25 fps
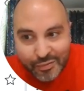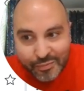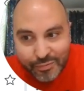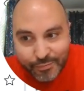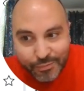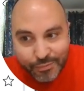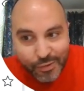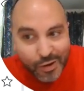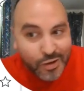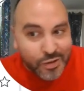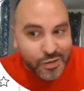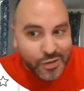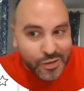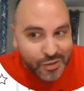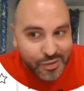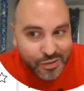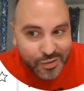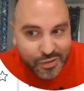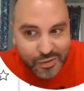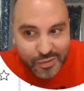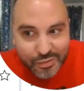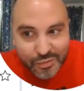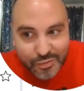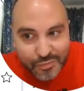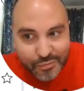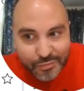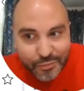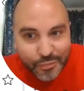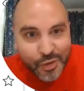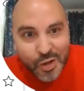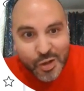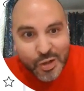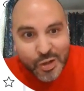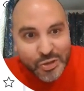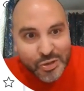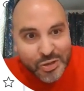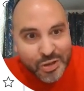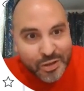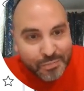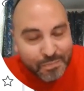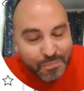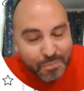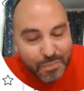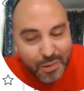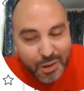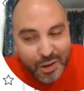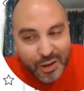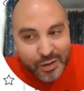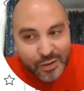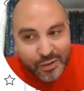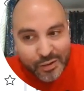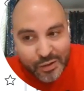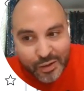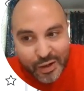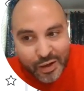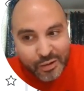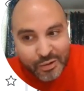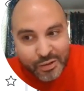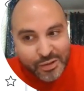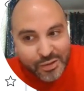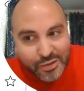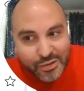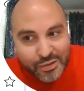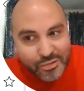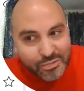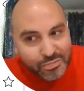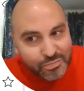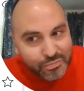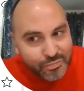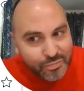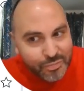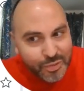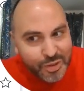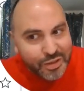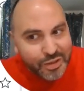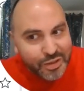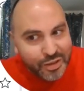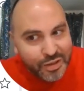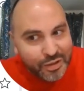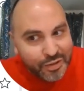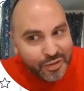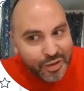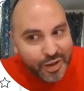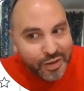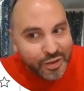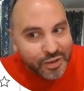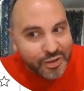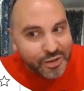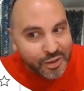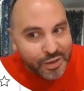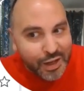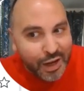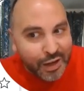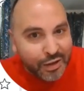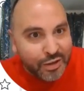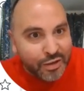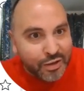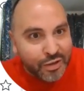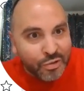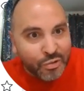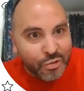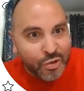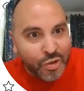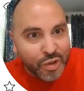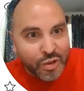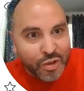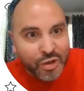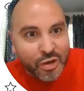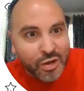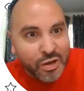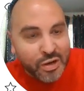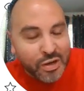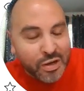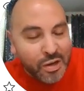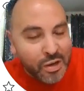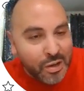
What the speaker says: first version, but it's really like the second or third.